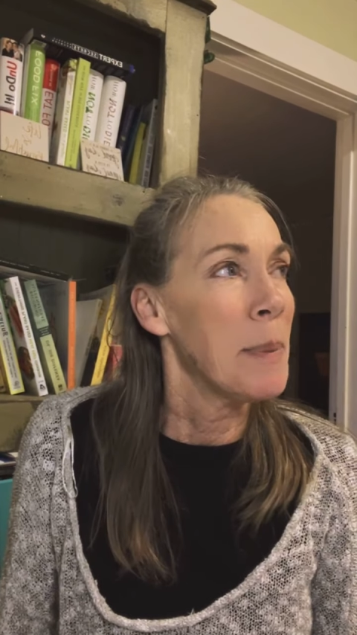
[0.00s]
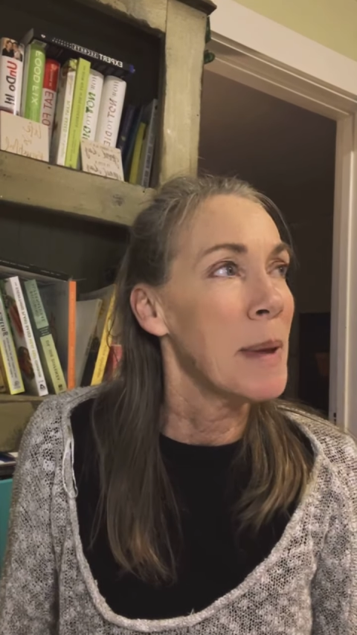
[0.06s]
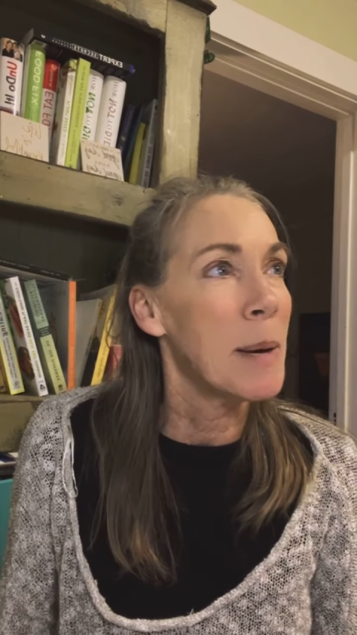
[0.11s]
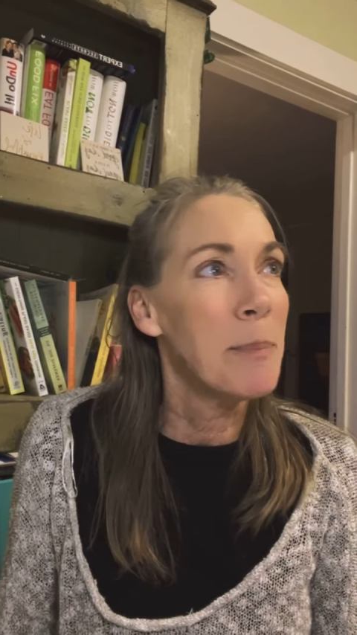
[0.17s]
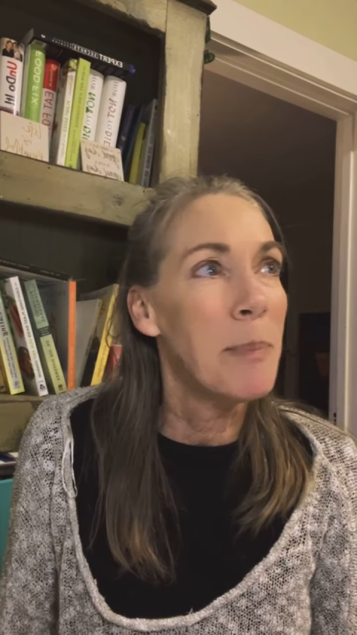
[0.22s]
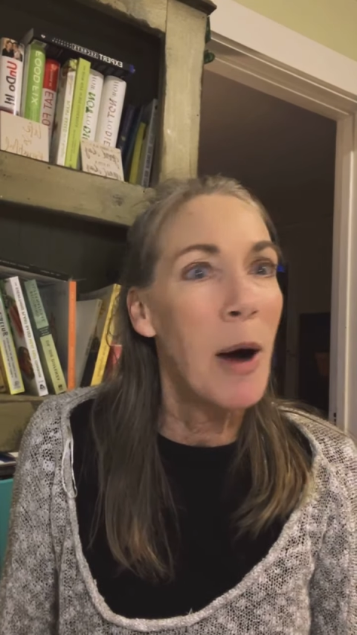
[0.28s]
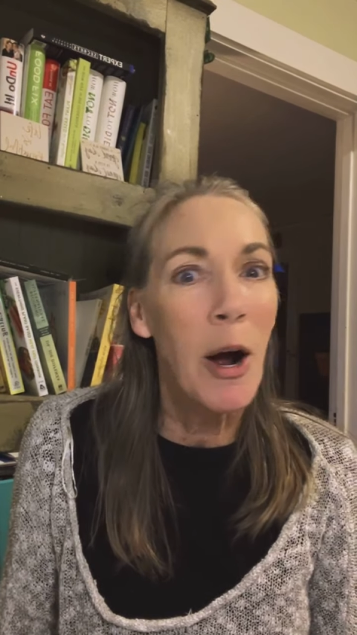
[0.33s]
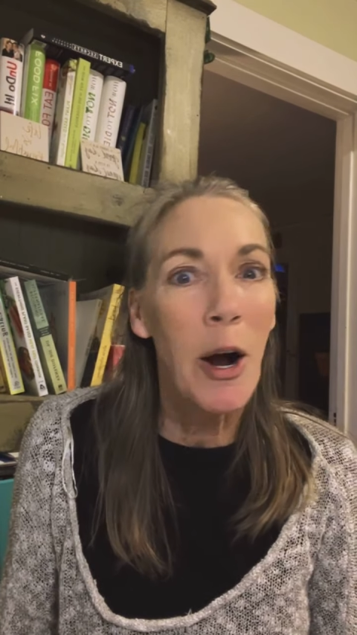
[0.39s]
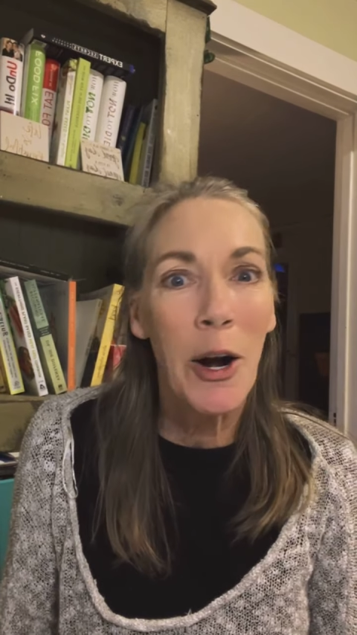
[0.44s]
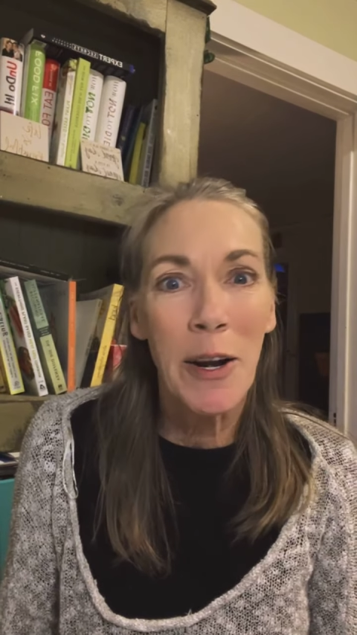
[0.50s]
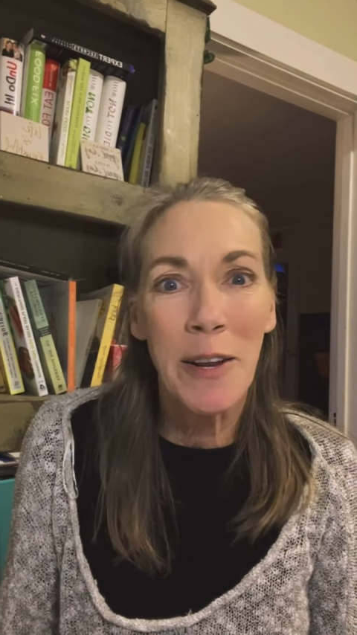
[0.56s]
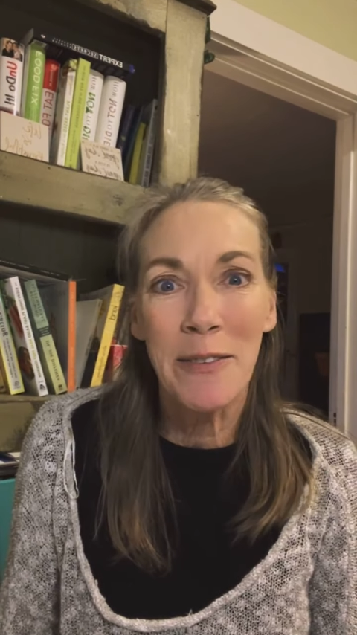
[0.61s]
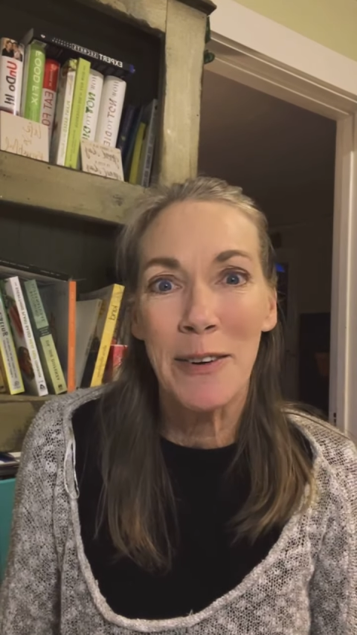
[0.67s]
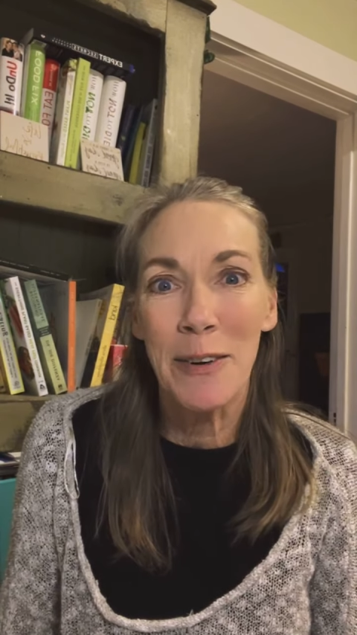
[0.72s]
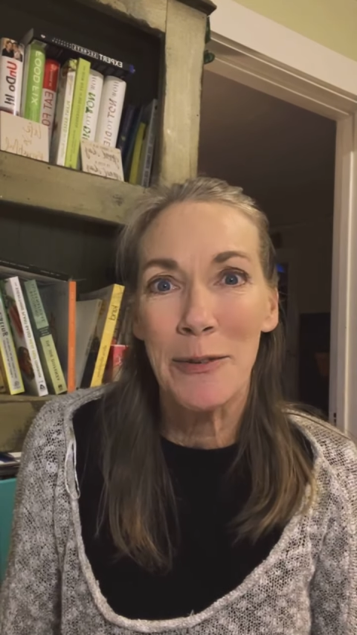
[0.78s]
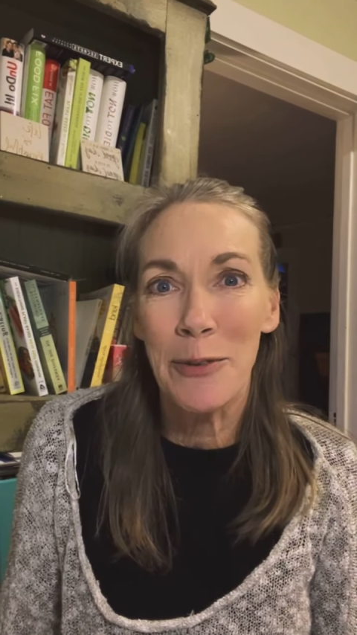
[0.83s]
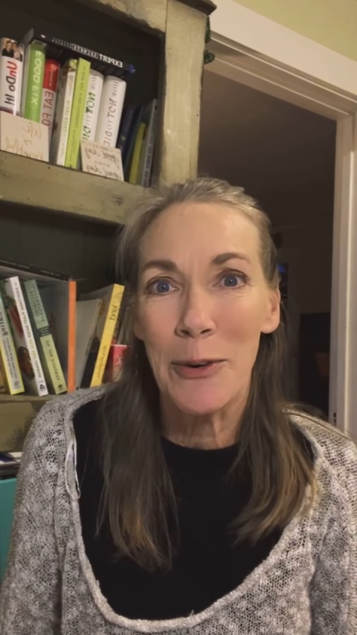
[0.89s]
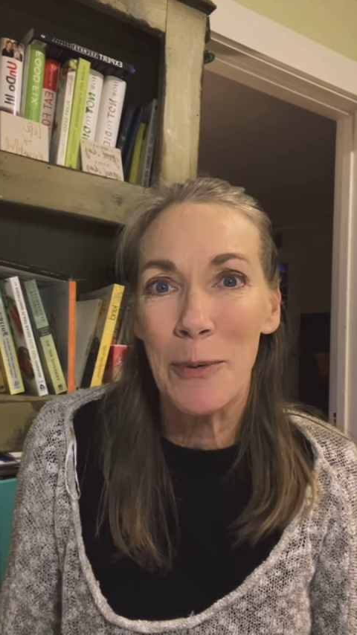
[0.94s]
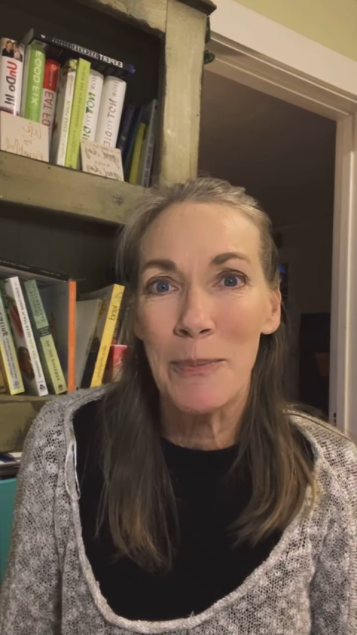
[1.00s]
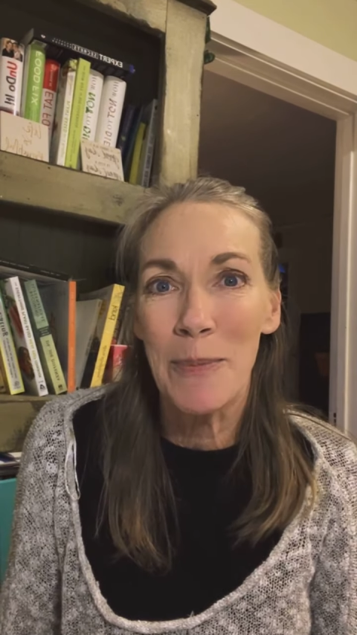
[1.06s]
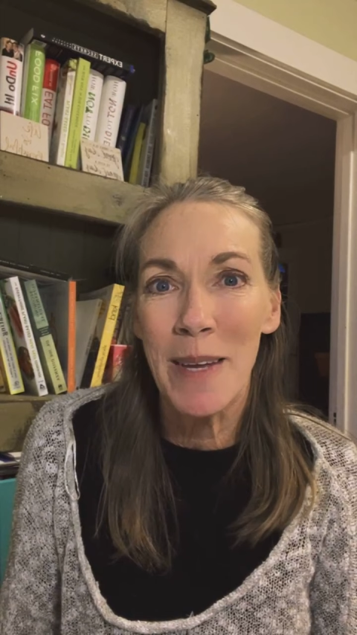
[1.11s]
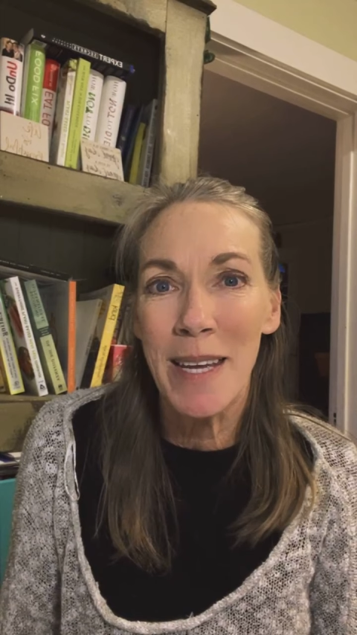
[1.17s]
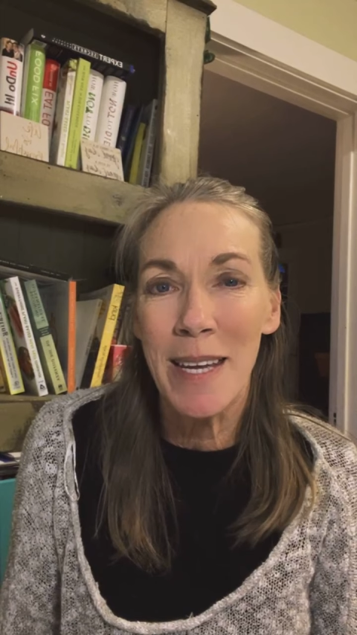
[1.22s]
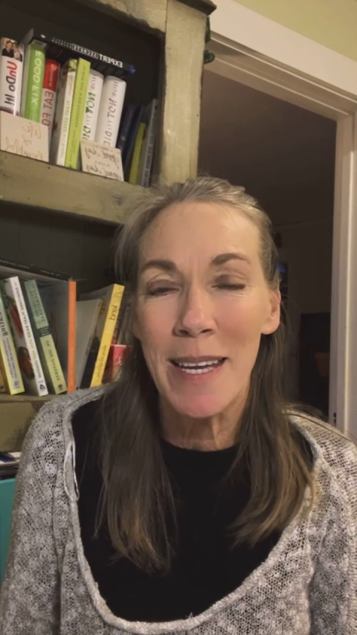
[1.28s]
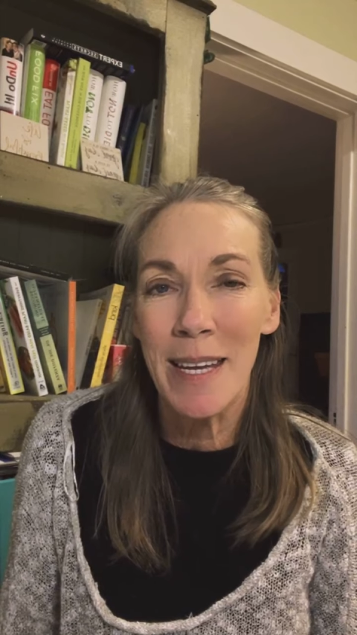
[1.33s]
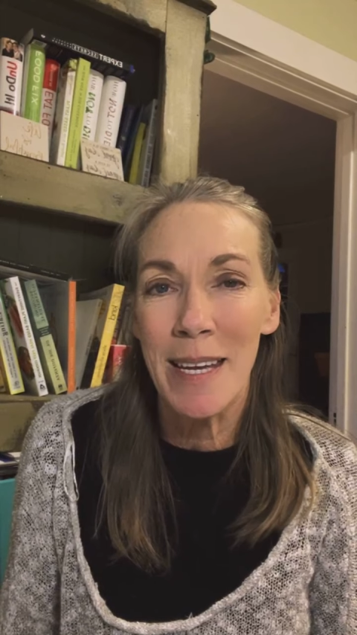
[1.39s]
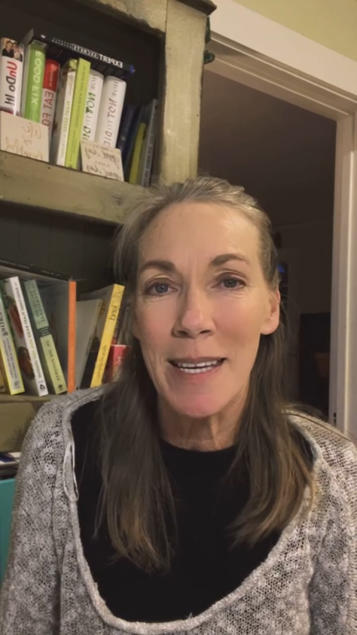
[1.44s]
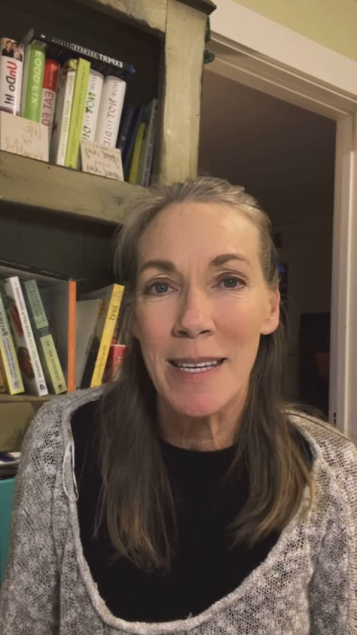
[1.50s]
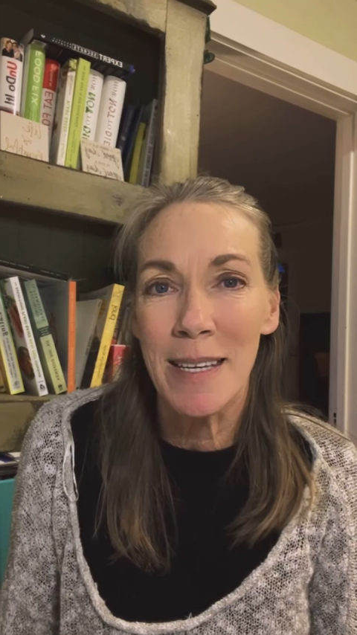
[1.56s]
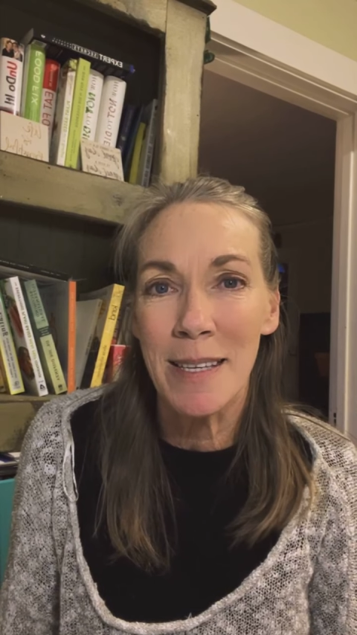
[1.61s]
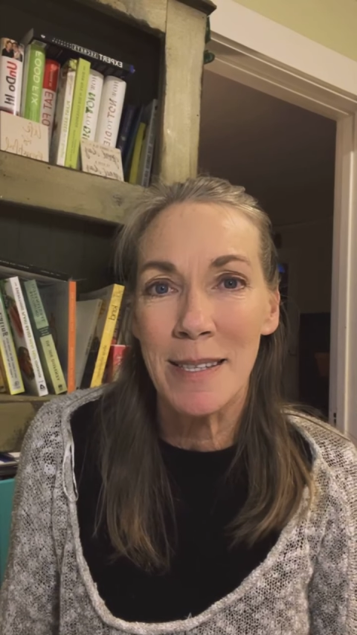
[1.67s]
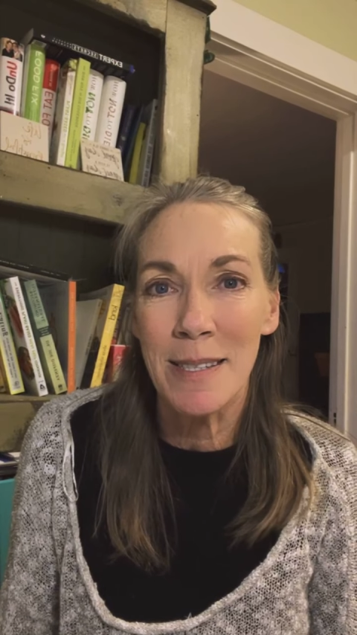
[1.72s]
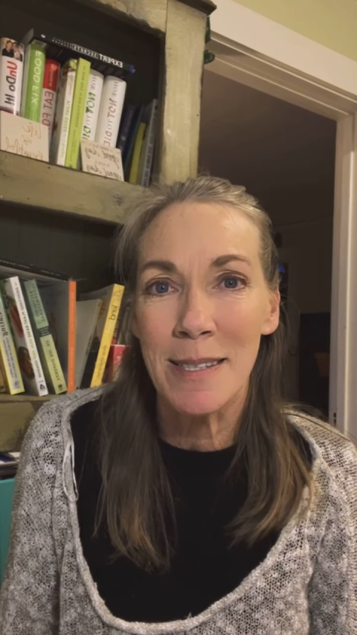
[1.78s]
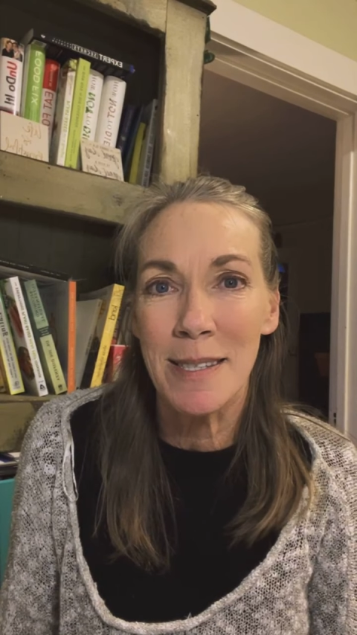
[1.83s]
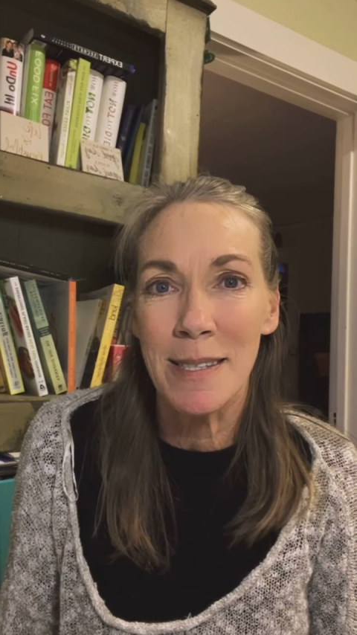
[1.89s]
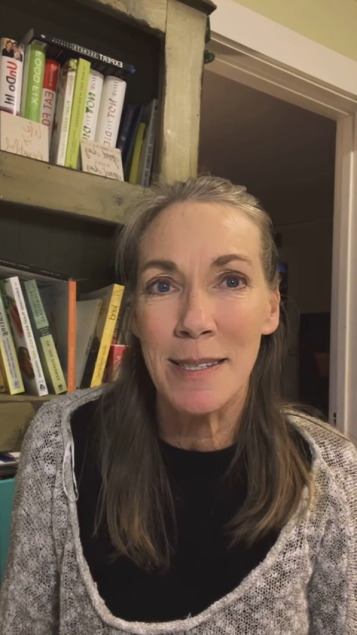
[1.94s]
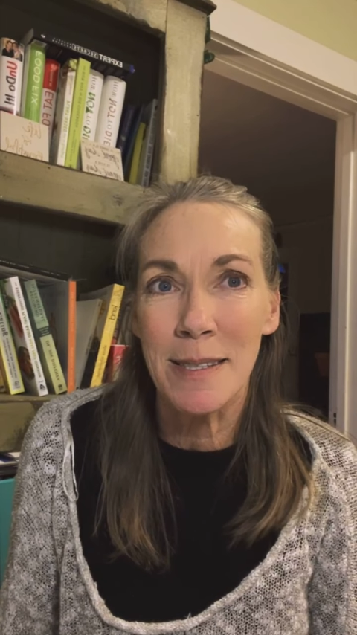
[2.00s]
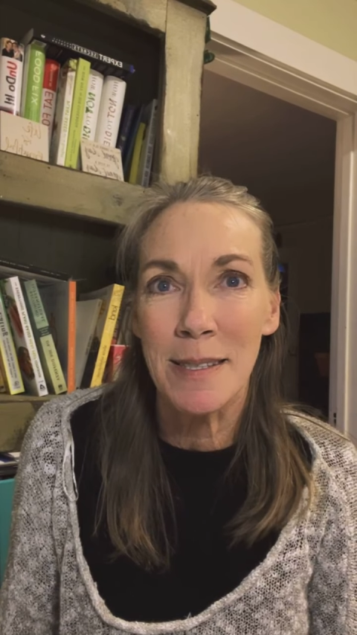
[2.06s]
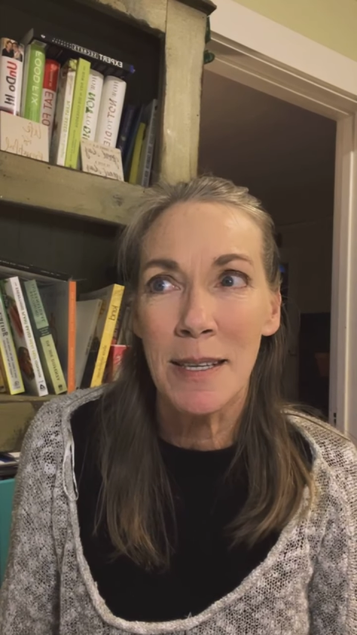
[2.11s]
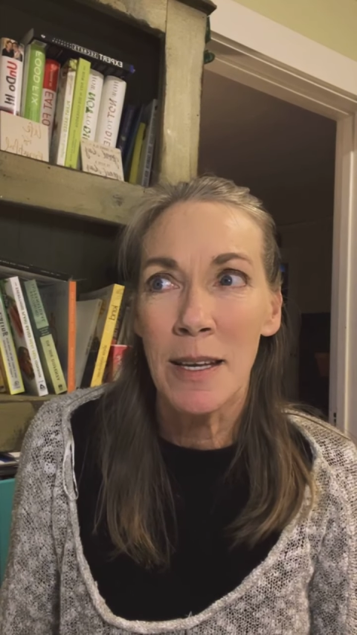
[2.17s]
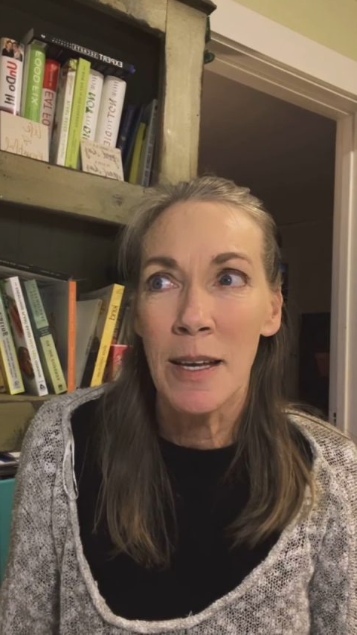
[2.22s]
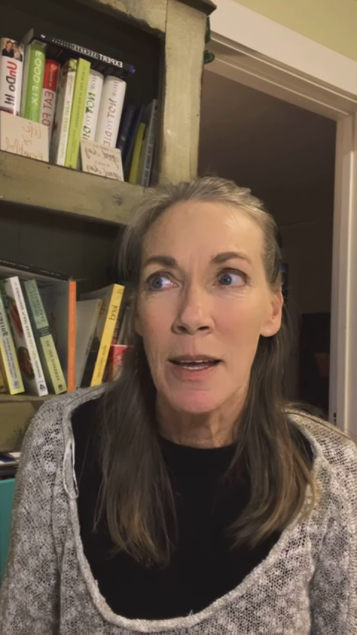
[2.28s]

big part of it for me is